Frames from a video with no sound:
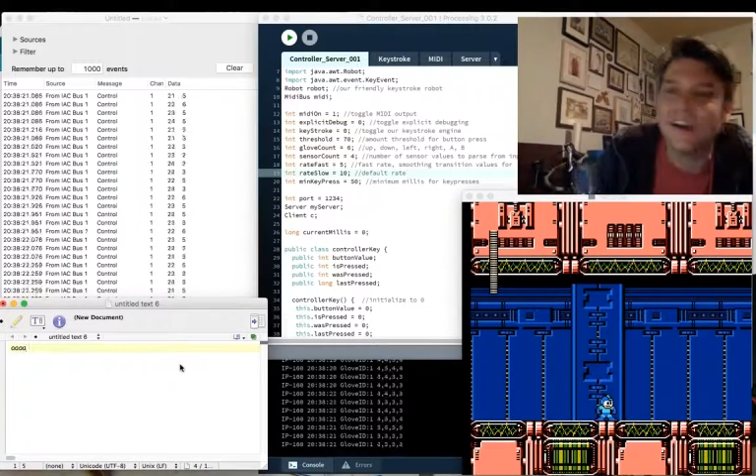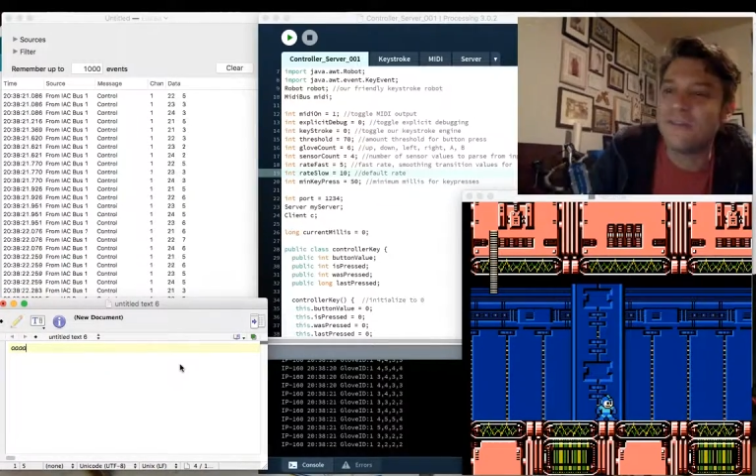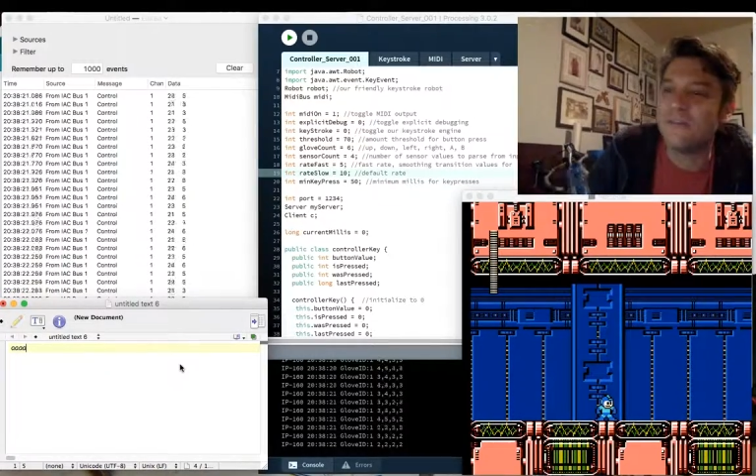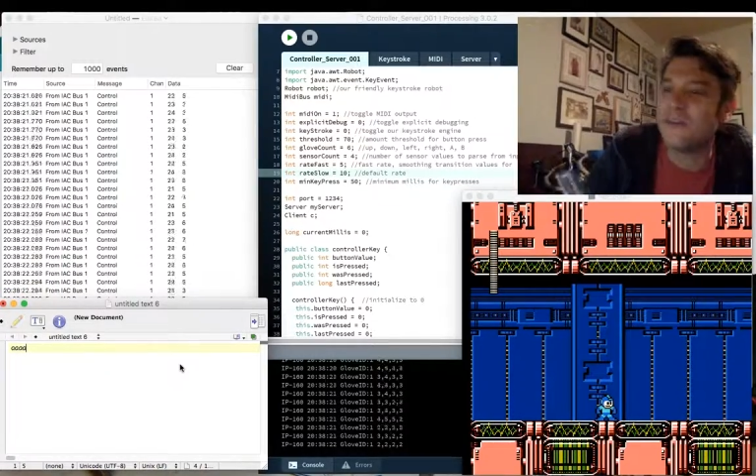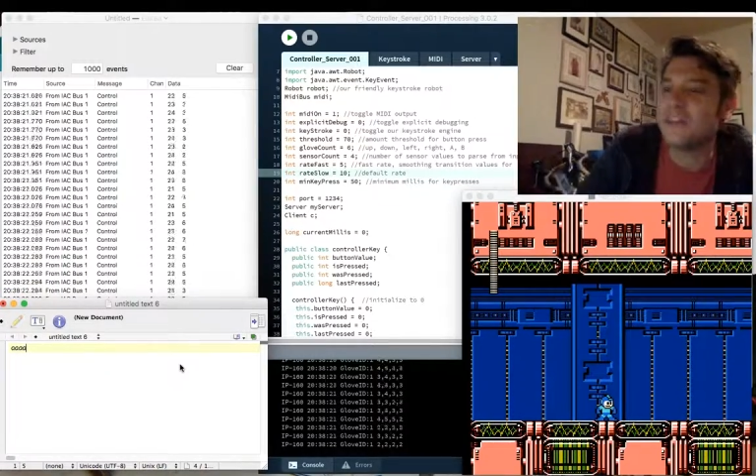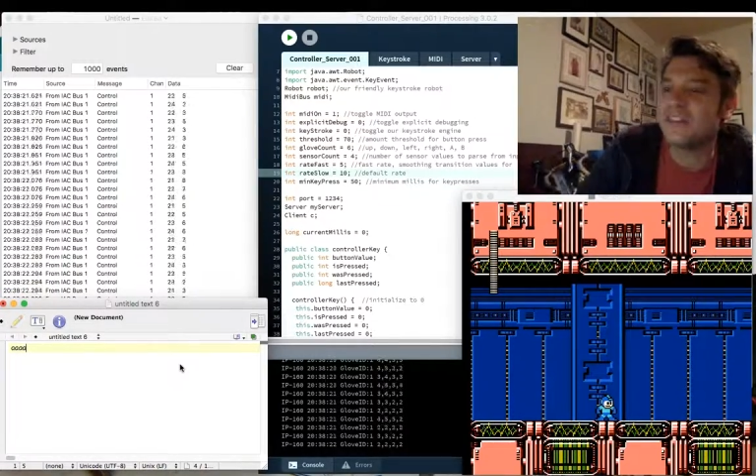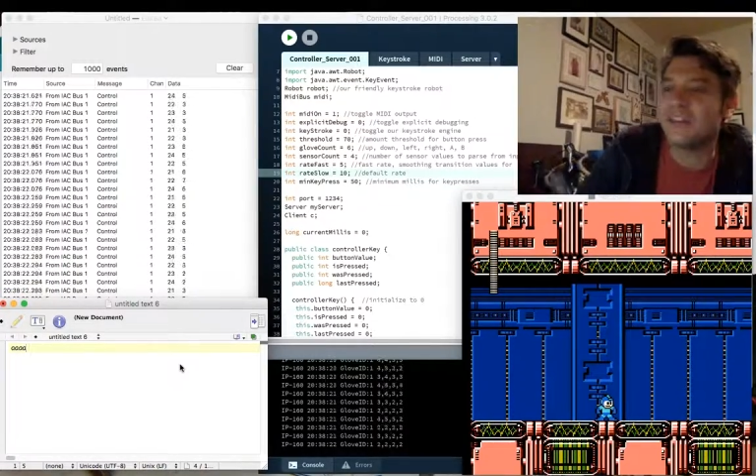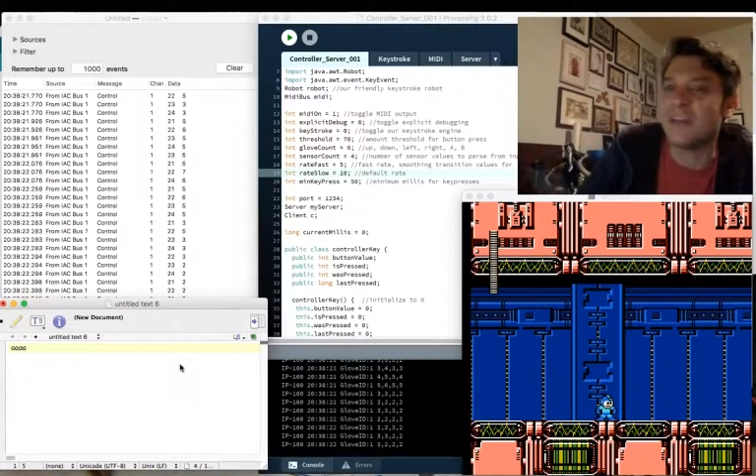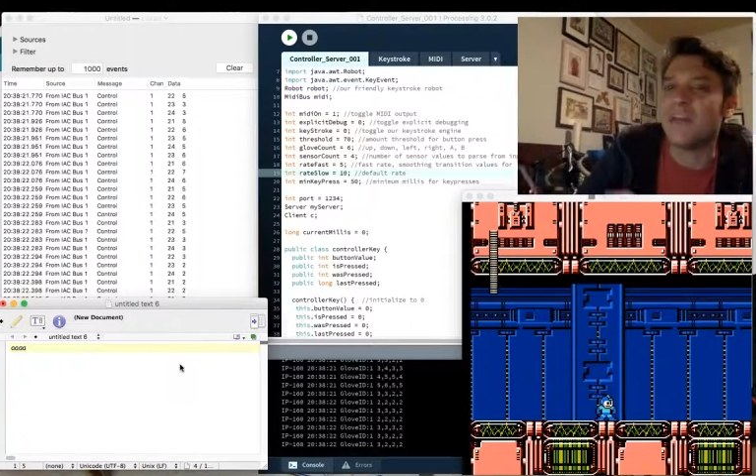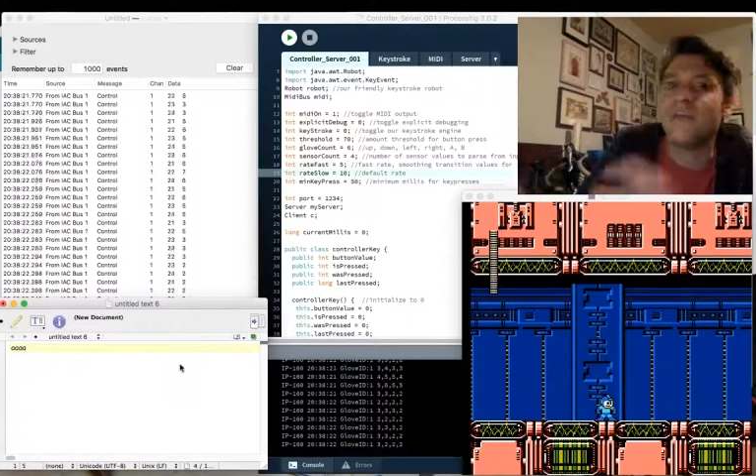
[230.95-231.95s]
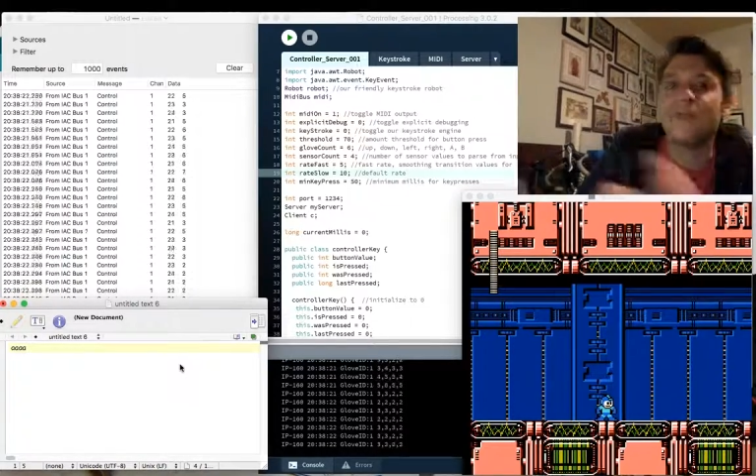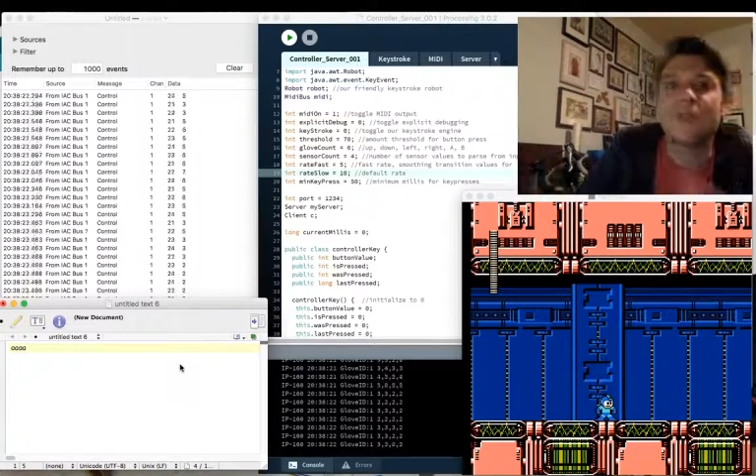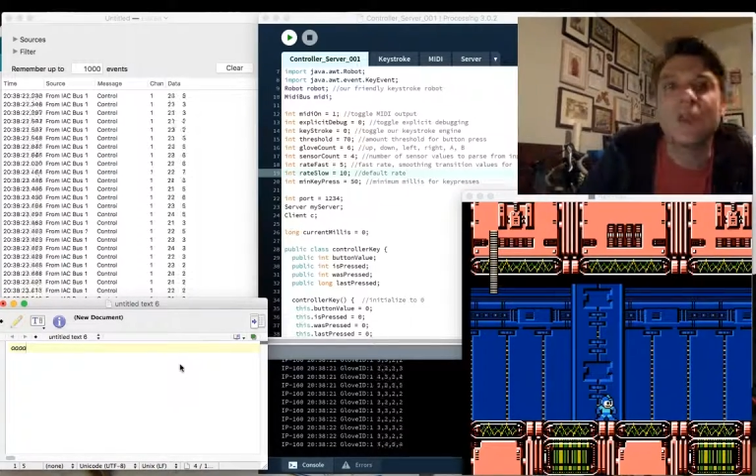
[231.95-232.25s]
fun example